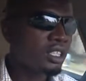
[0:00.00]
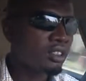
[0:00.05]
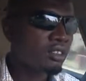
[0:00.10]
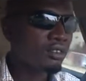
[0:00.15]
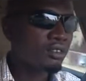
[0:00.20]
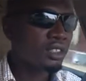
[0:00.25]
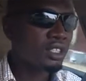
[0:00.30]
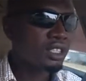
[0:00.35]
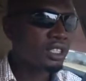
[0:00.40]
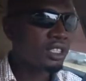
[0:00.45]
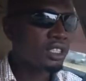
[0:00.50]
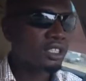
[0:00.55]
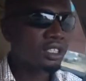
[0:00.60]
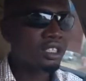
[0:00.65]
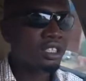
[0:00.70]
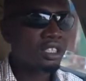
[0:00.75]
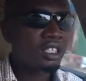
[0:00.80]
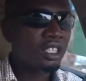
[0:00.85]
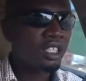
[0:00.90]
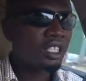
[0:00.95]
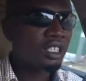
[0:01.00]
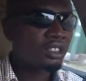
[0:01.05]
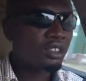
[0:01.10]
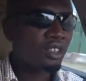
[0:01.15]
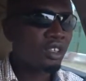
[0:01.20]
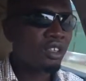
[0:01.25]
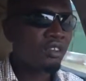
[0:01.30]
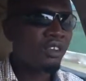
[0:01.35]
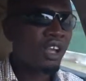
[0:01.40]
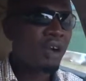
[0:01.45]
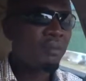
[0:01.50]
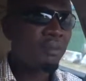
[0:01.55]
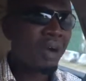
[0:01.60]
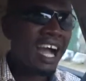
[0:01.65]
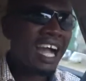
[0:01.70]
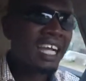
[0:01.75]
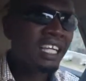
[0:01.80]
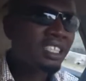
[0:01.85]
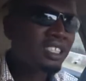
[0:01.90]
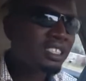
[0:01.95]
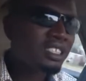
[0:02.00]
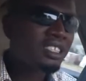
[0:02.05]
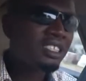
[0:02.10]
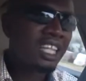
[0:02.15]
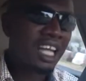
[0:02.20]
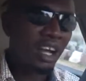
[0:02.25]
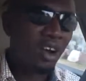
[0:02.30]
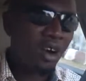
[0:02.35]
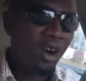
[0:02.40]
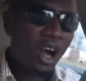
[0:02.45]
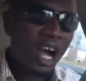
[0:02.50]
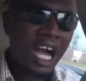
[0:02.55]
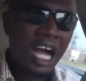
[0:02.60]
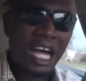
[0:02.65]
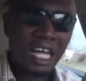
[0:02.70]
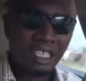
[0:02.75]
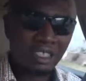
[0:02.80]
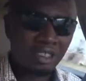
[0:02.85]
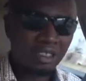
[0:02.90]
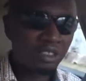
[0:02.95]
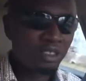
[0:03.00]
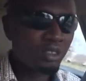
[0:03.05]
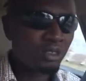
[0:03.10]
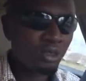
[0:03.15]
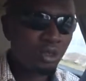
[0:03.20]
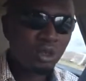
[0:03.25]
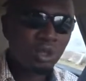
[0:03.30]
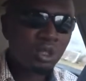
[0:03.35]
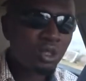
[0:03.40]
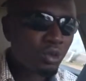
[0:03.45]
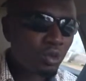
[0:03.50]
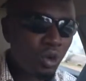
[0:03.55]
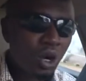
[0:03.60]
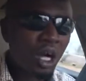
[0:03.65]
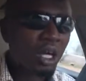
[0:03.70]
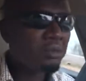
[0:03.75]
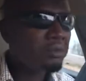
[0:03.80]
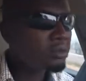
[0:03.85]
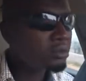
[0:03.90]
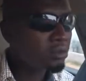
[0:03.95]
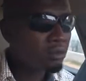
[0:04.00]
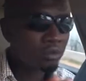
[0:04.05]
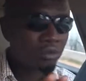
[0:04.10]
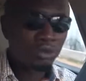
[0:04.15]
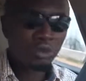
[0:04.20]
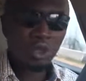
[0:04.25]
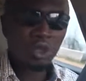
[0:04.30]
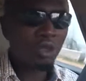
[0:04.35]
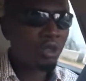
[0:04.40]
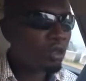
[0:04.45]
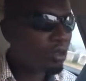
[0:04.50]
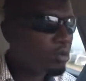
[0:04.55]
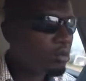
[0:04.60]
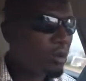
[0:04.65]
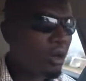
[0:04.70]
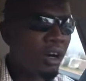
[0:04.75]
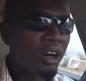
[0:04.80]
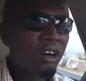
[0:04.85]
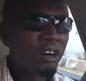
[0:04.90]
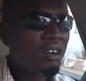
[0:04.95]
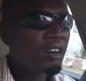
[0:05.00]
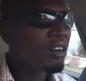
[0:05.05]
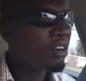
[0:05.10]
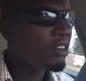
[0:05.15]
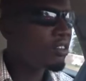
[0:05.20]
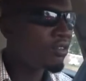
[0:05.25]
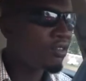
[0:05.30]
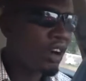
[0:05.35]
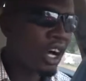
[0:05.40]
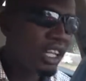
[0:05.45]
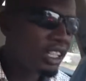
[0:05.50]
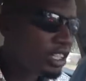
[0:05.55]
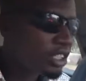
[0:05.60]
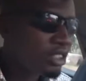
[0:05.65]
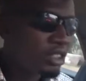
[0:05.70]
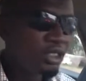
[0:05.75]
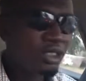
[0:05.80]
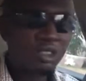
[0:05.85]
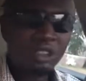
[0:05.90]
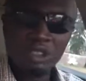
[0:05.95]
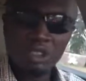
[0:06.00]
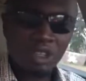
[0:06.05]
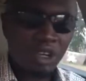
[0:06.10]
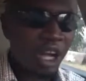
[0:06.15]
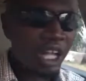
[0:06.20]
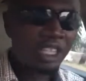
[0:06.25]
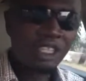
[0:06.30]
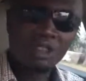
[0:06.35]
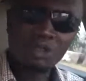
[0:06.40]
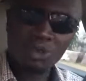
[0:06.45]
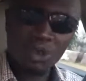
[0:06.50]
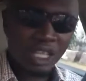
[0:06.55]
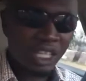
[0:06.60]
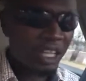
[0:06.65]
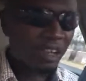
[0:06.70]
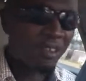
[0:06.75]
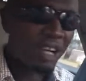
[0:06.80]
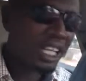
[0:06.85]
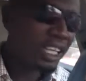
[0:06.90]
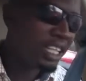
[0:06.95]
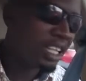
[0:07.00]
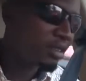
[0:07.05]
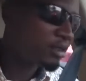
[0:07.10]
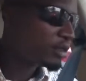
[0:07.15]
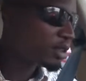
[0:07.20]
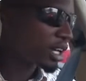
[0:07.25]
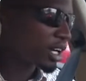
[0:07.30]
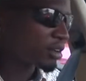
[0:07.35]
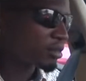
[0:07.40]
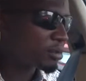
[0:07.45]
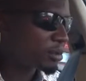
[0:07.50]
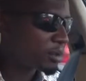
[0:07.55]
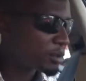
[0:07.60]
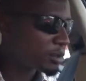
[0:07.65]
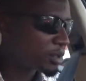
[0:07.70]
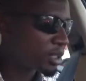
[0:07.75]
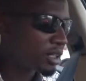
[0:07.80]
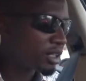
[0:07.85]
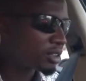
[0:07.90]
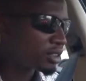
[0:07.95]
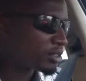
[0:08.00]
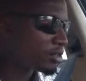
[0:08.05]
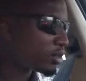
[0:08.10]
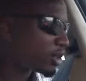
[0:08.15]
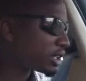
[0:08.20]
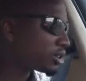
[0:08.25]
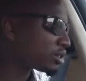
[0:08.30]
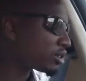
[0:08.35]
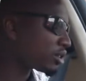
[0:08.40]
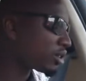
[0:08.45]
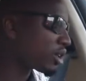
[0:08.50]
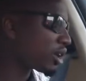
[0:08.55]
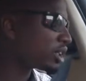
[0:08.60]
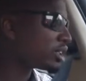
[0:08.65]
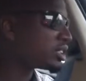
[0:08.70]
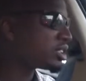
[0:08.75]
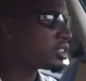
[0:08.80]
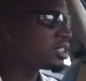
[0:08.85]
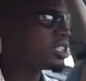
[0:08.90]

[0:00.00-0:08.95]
V6. So if you are buying second hand, used one, Tokupo, falling used, call it whatever name you want to call it.